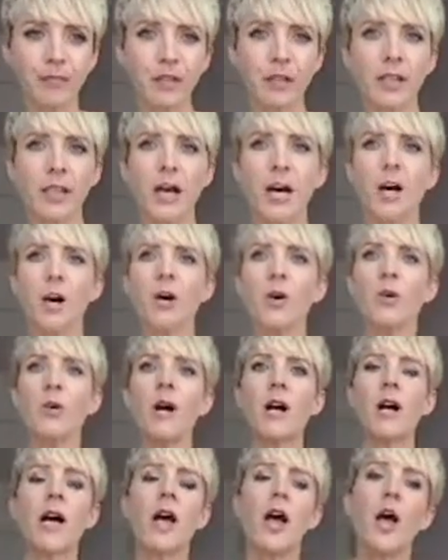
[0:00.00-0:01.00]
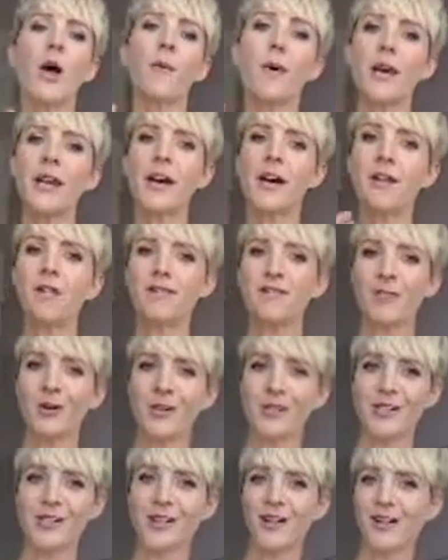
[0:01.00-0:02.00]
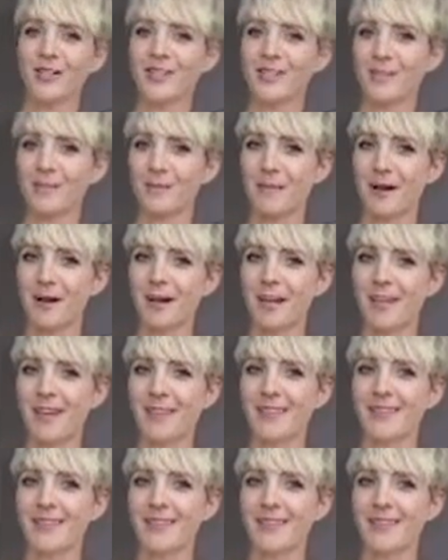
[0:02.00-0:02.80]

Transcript: Now, when I first started my